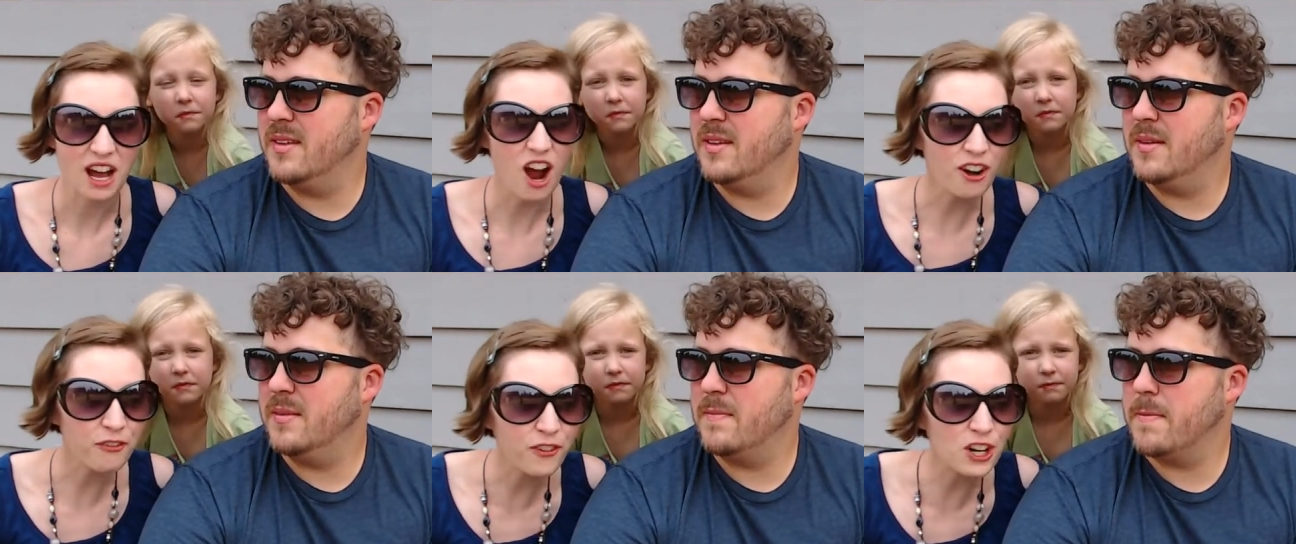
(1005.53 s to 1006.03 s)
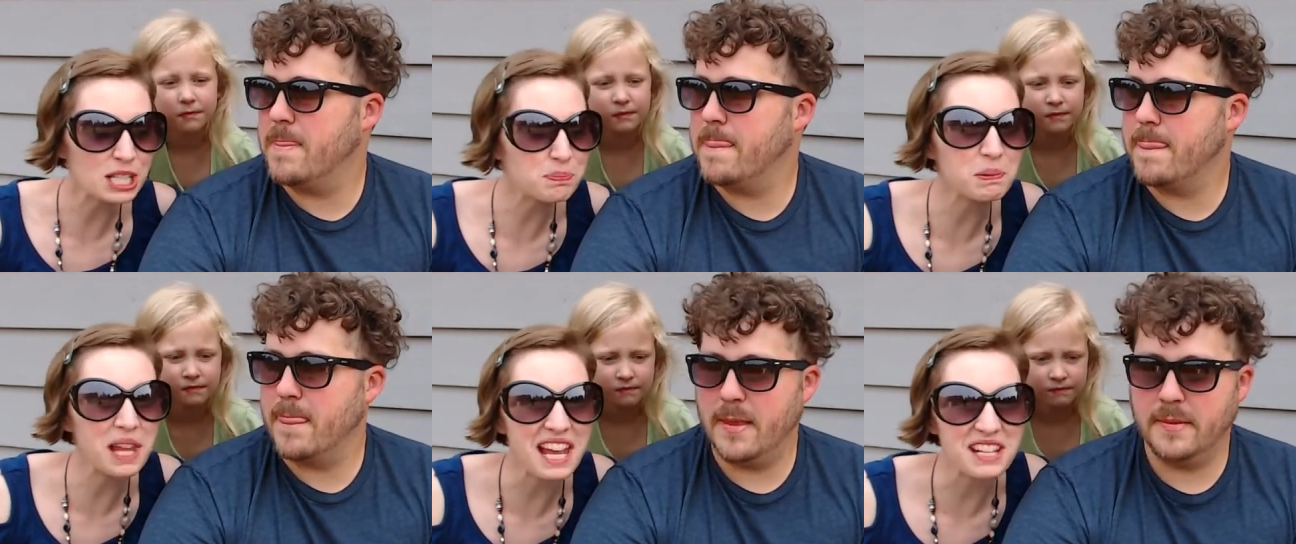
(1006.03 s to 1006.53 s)
Speaker 1: our first
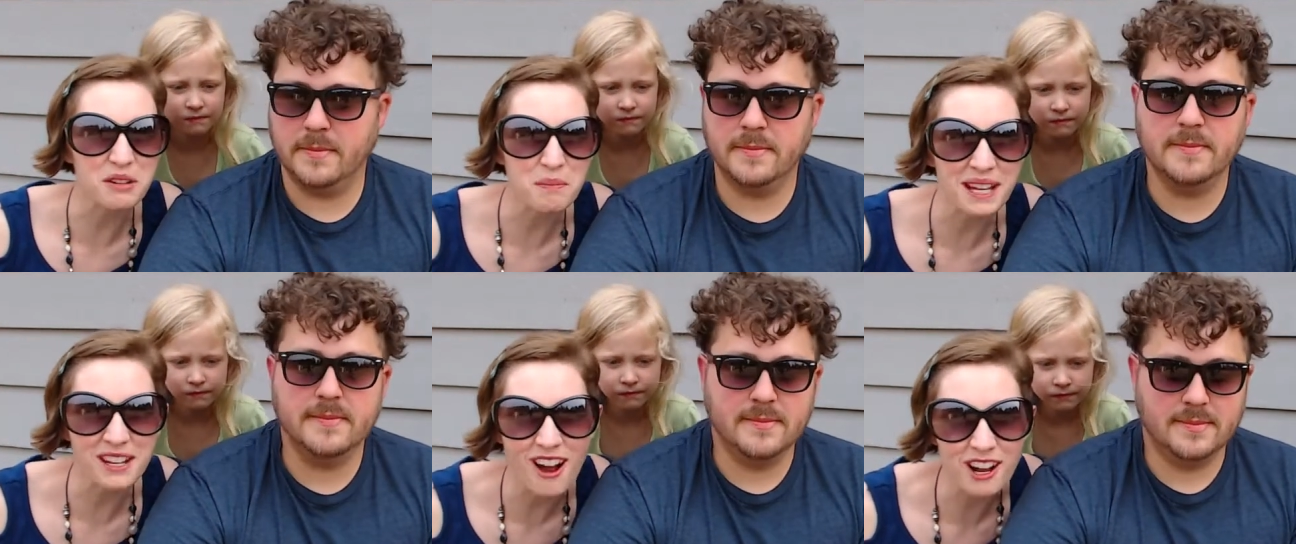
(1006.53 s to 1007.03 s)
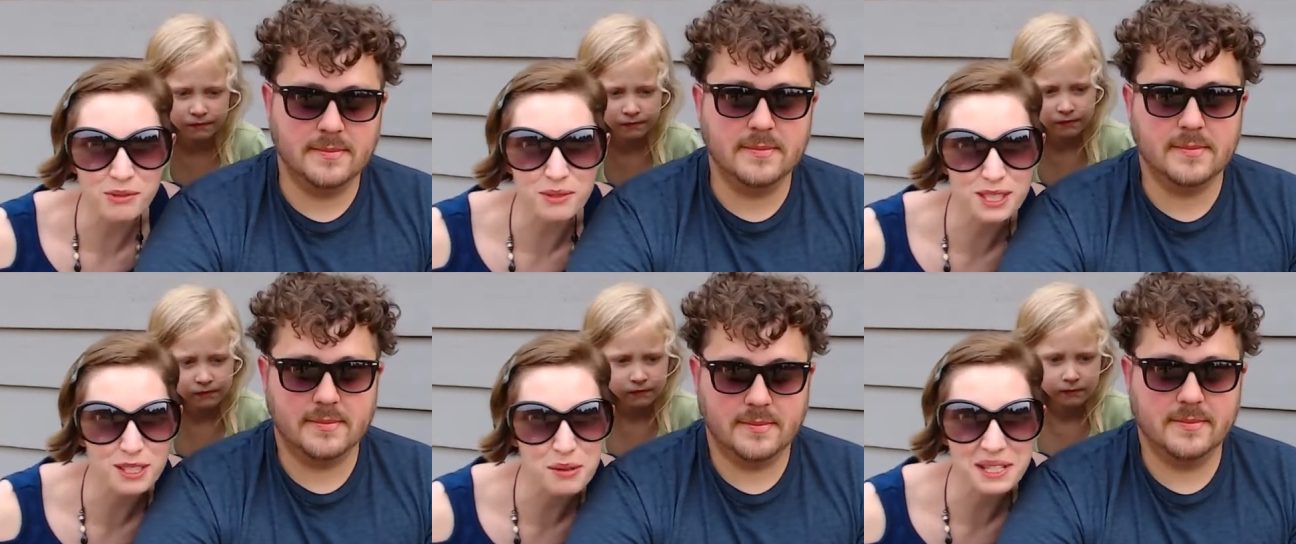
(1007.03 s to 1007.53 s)
place. Oh my gosh, we're
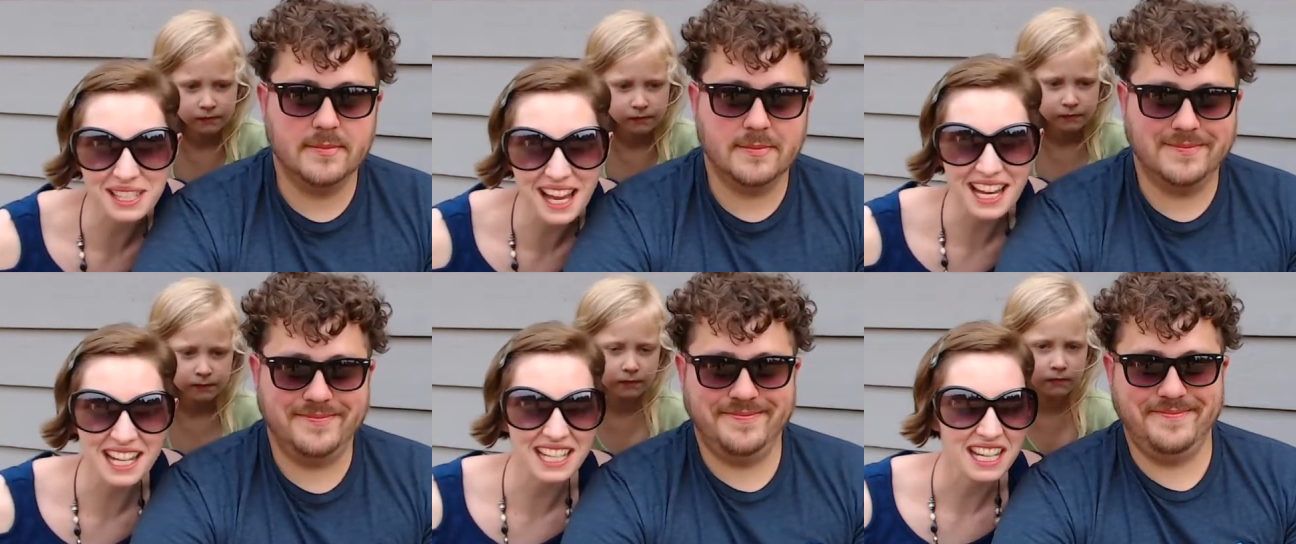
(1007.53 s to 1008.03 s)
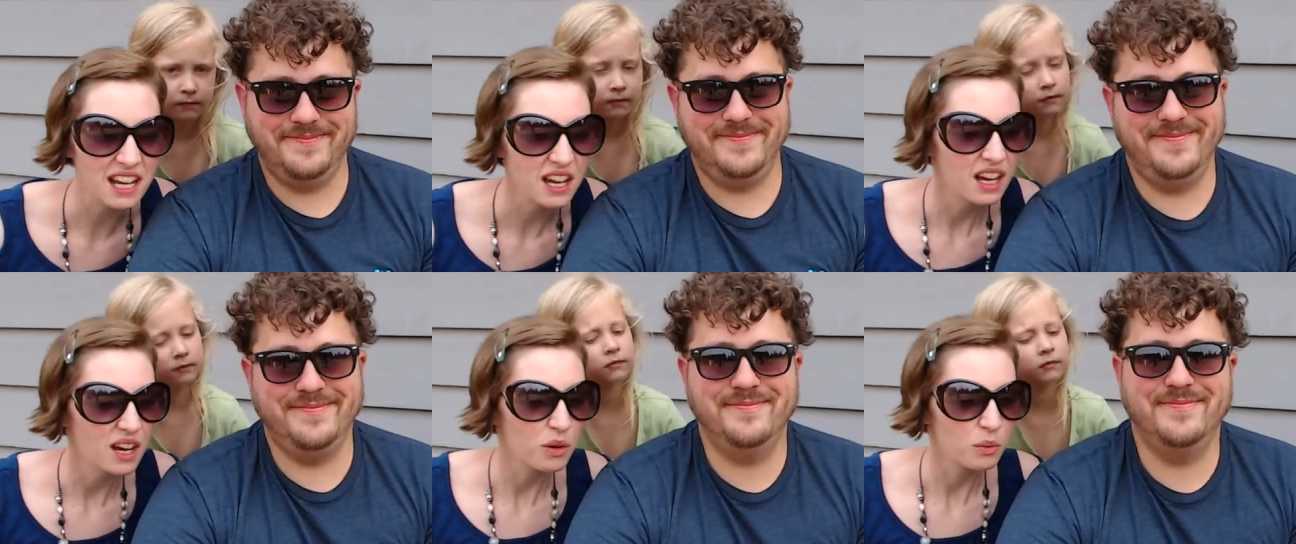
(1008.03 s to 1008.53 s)
so excited.
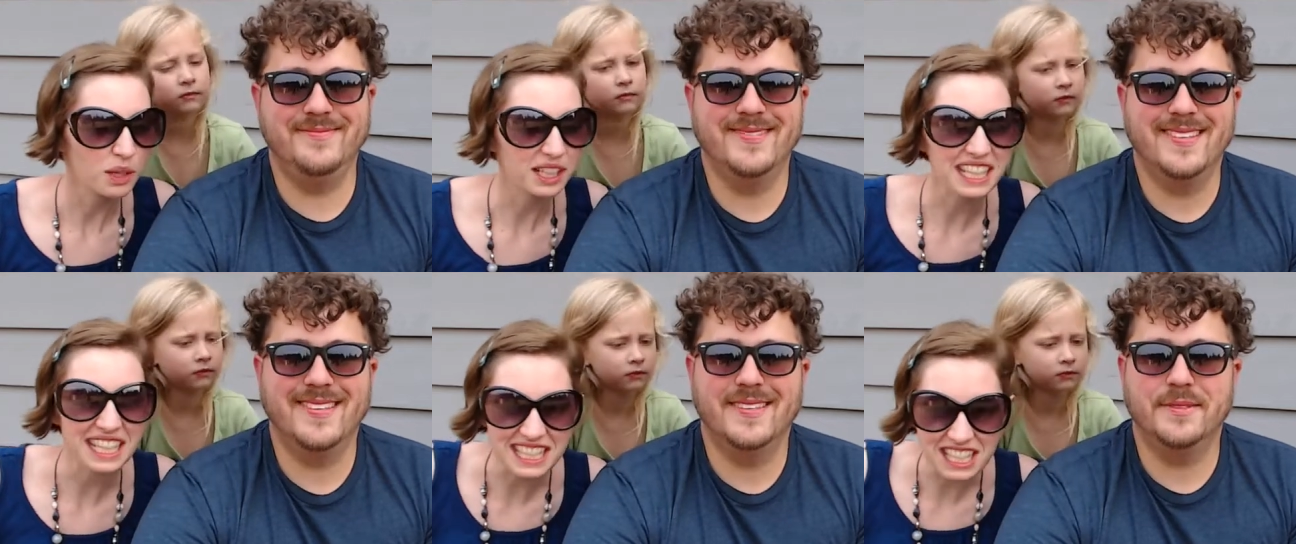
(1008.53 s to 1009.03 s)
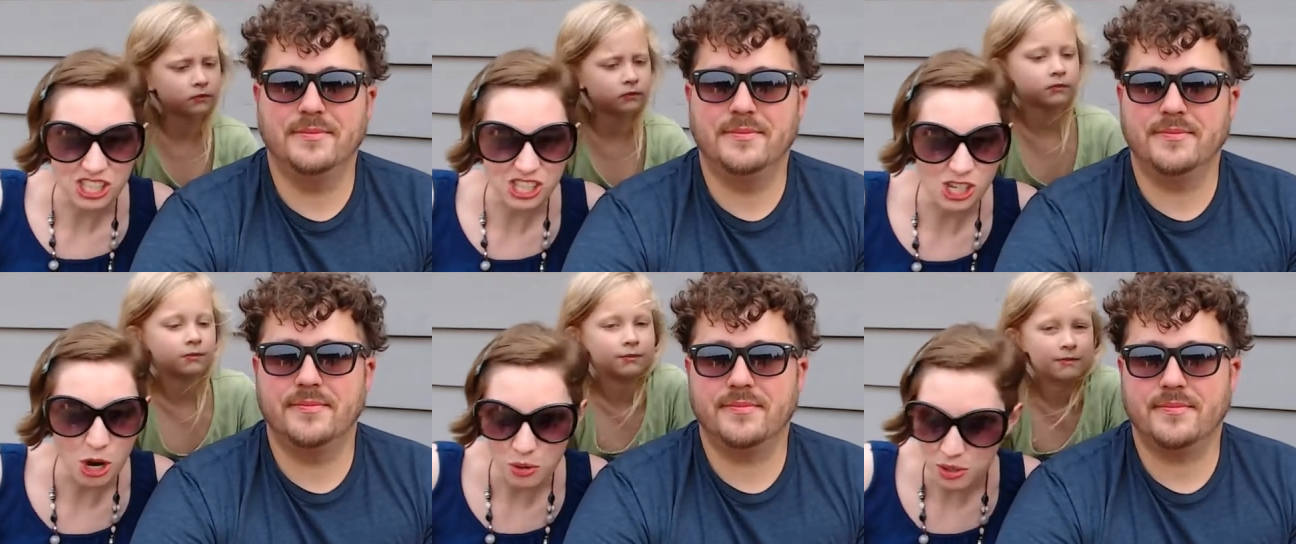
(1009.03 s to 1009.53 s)
we're going to get to
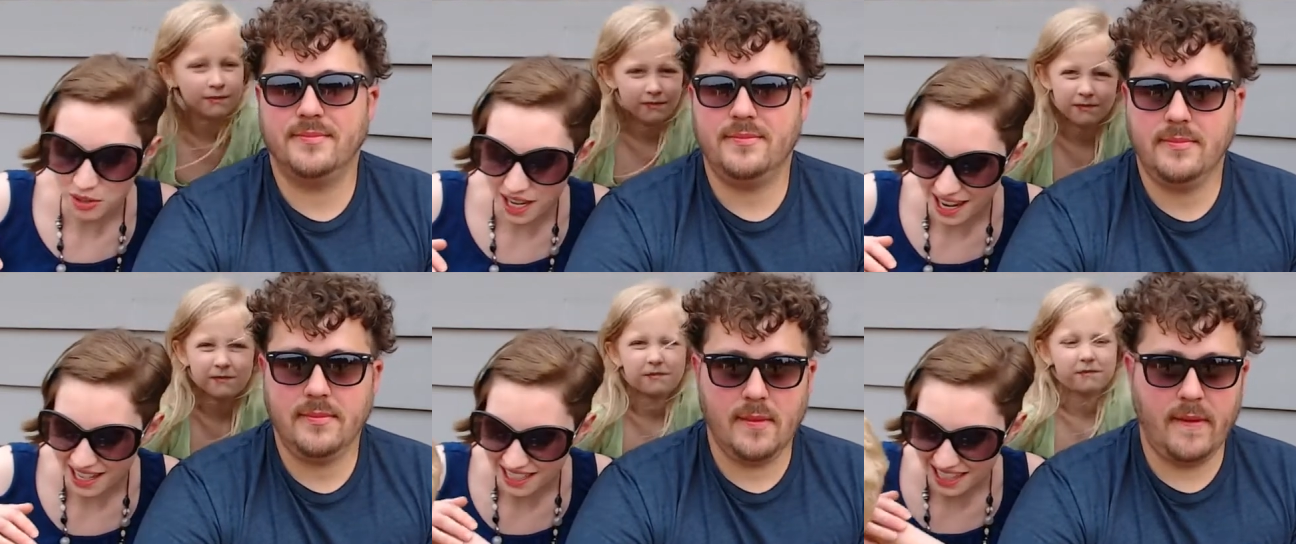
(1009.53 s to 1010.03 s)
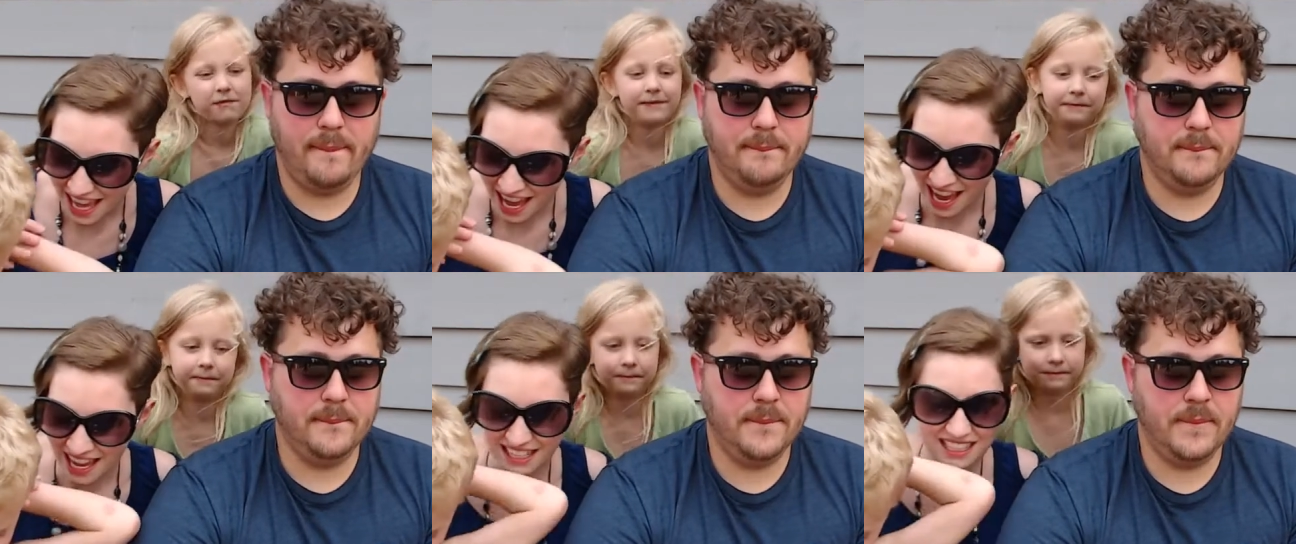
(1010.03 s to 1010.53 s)
show you guys
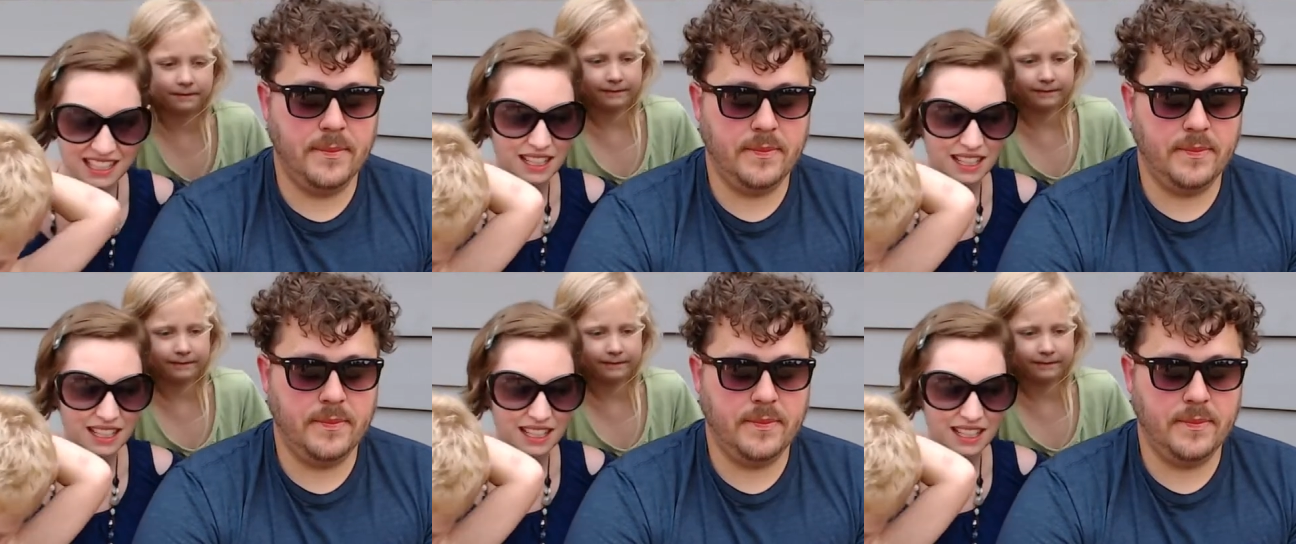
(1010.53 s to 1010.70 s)
that. It's going